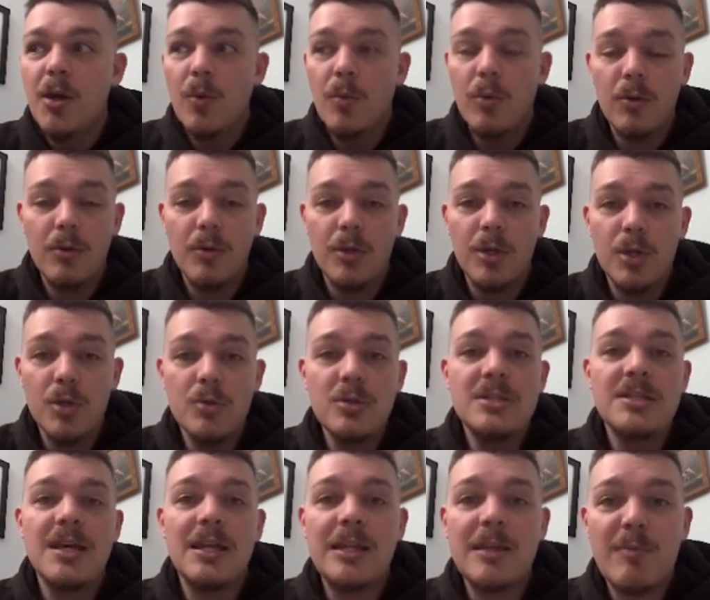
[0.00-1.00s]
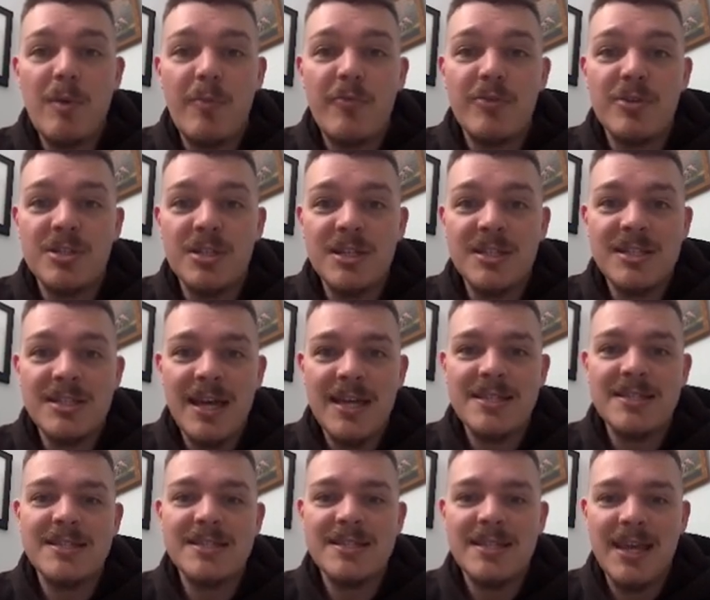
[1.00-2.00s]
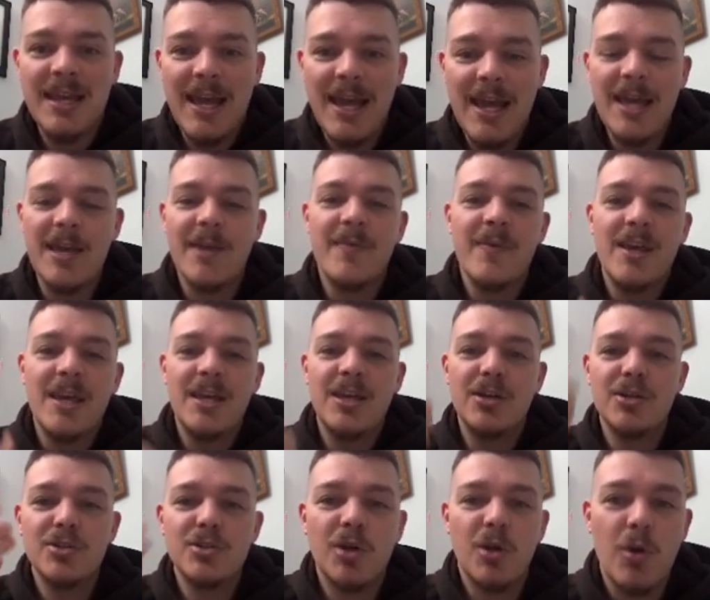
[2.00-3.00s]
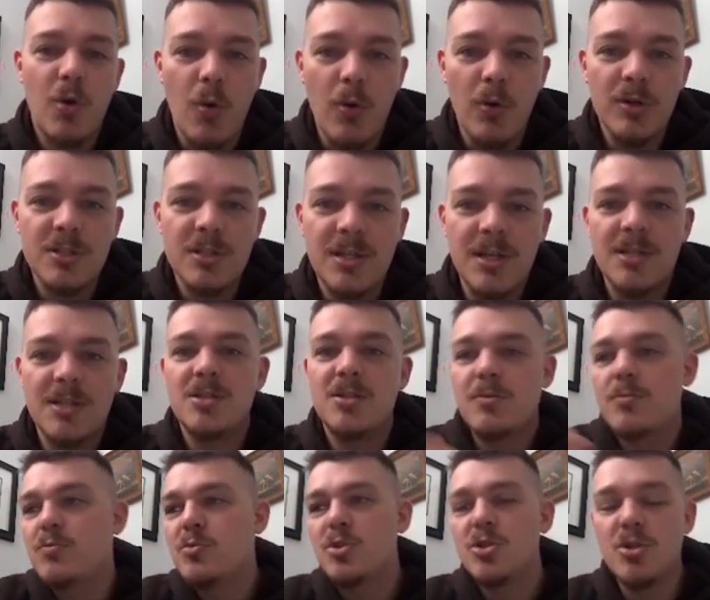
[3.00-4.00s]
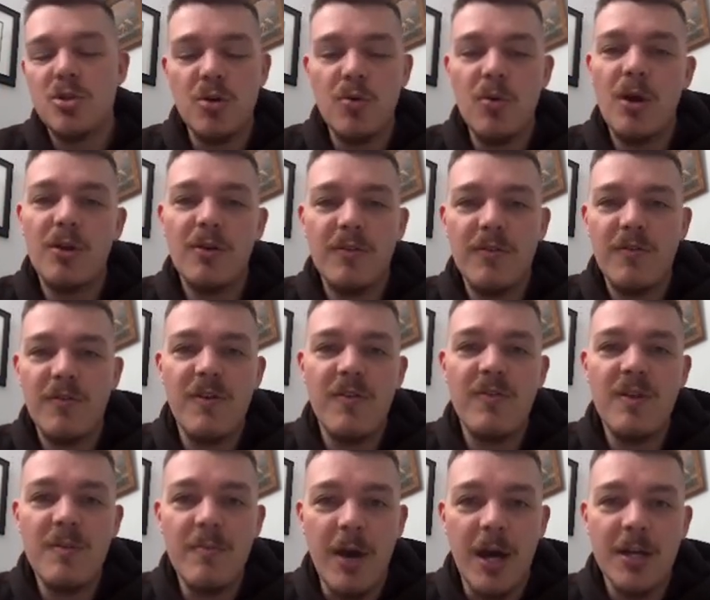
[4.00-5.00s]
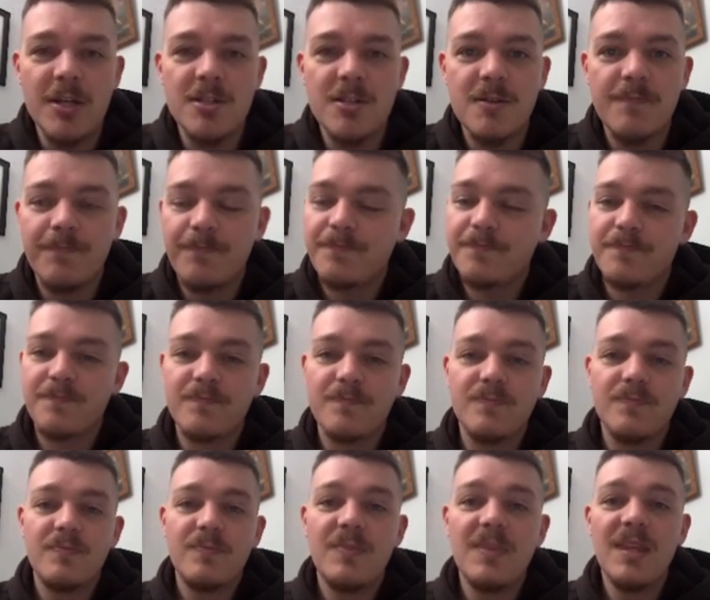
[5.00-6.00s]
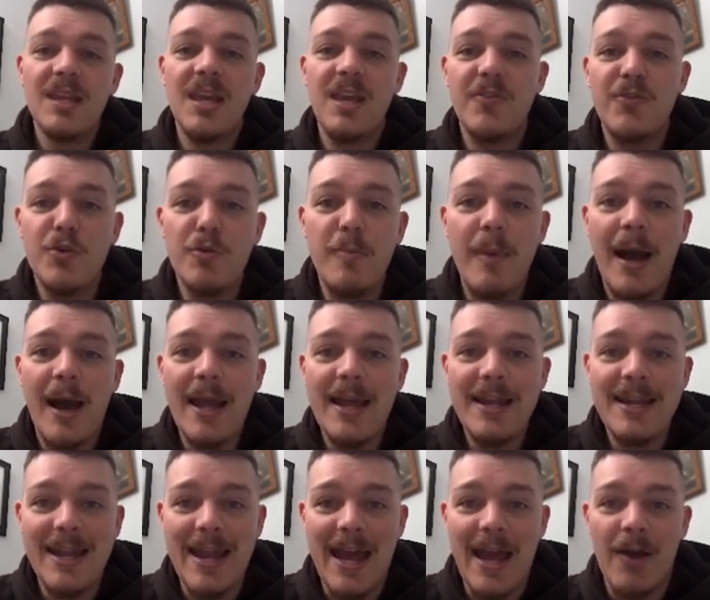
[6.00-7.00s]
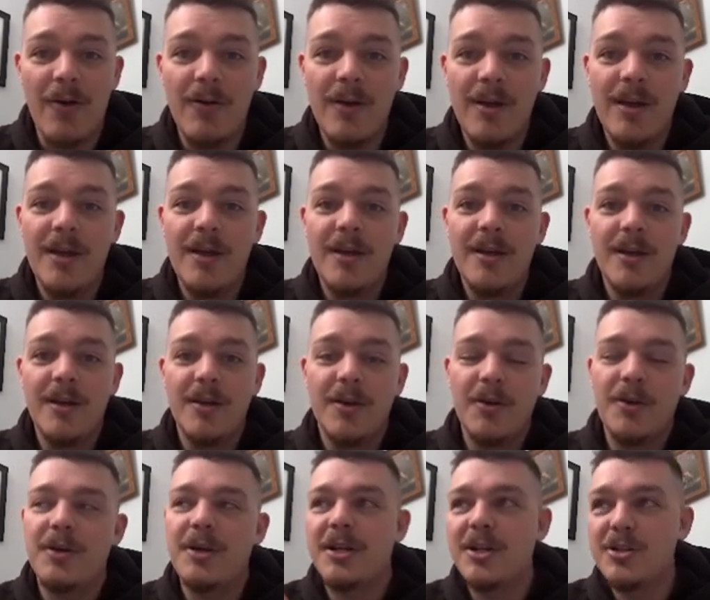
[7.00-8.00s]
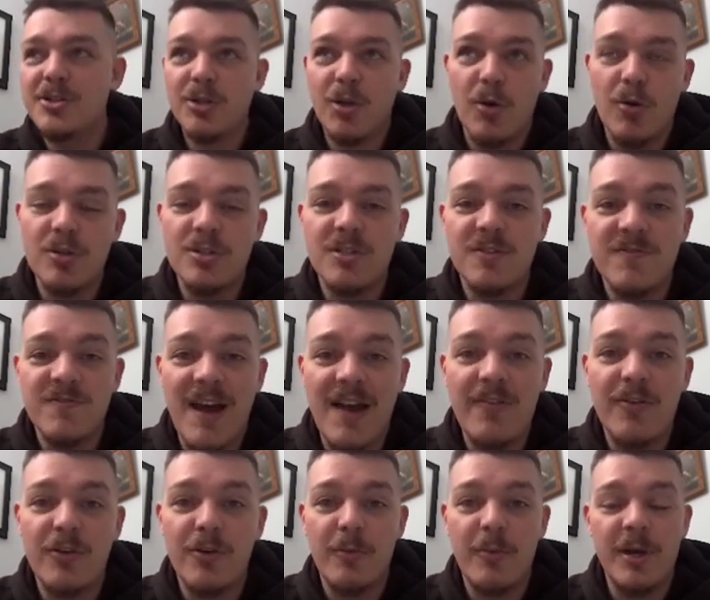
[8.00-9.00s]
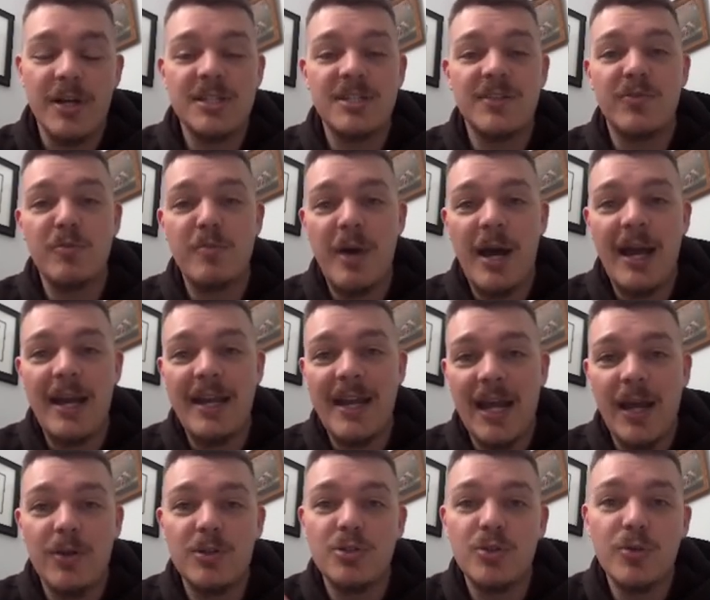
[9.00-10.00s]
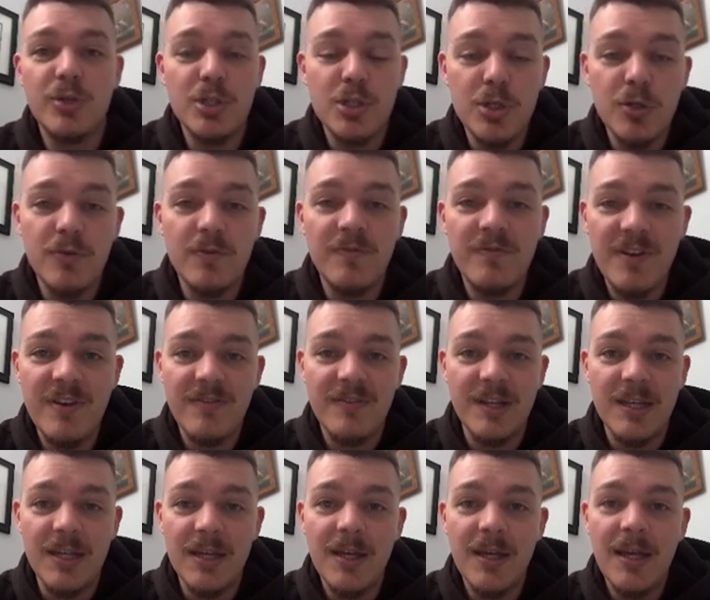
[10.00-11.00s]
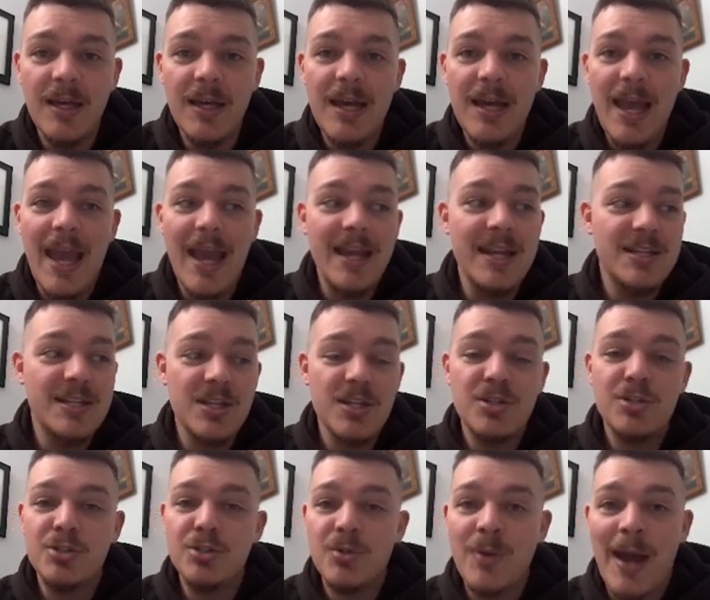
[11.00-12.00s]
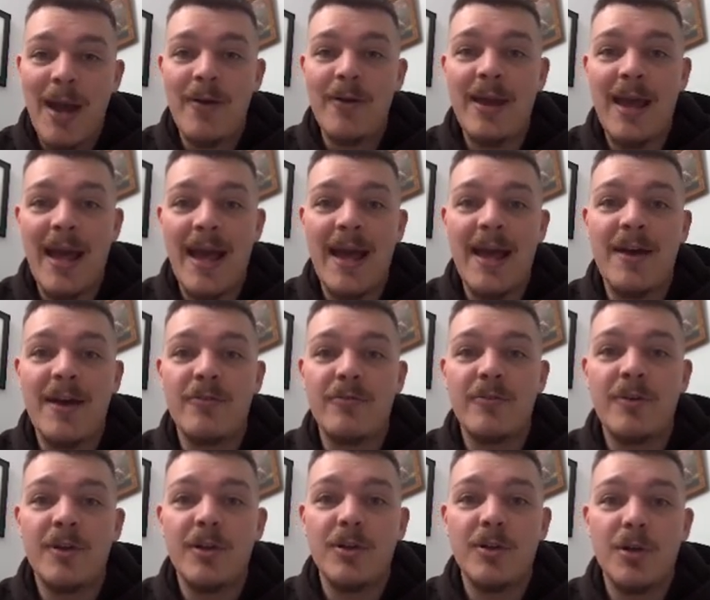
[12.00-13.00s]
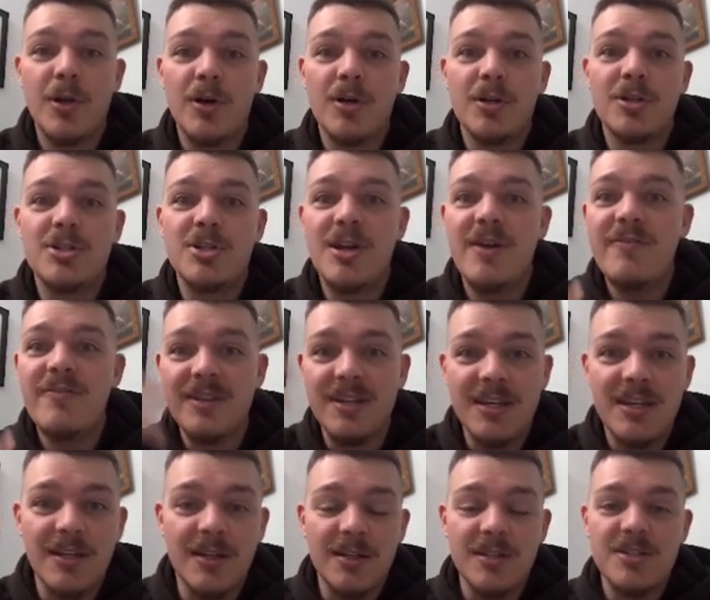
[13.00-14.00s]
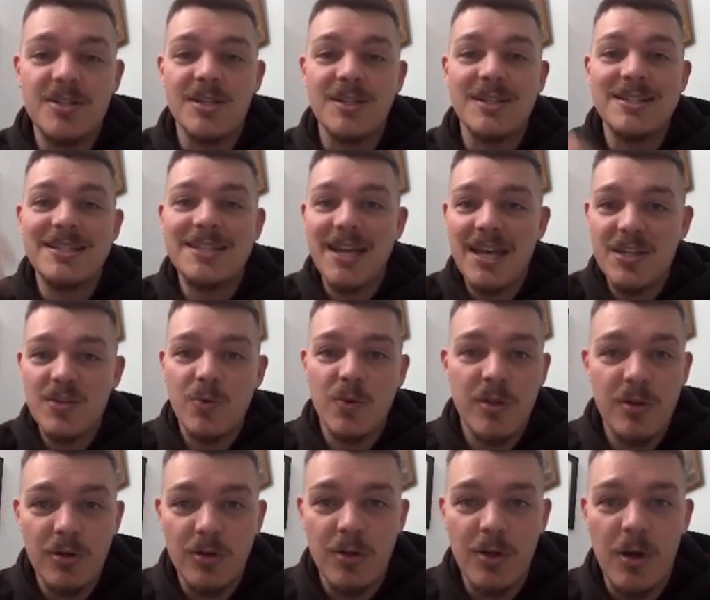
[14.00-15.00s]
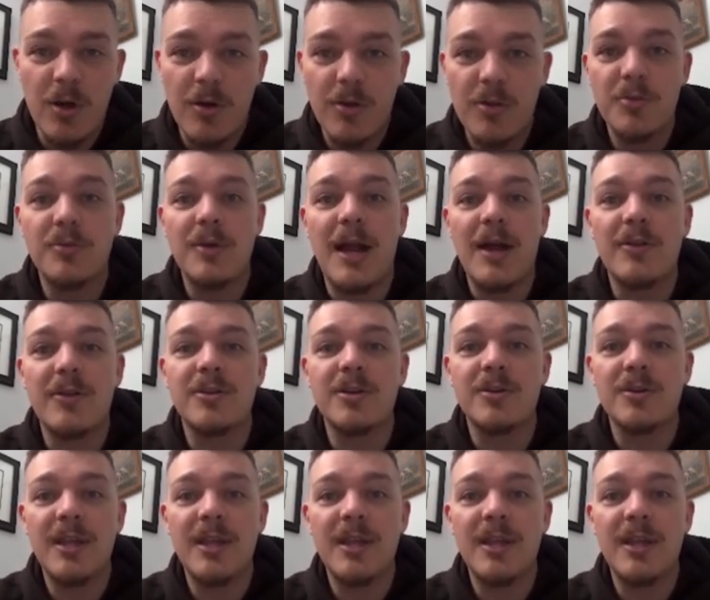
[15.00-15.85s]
Well, you set them up for success and say, hey, here's a course that's $250. If you buy it now, or here's a course that's $500. If you buy it now, it's only $250, and it teaches you how to have longevity and success with your dog throughout their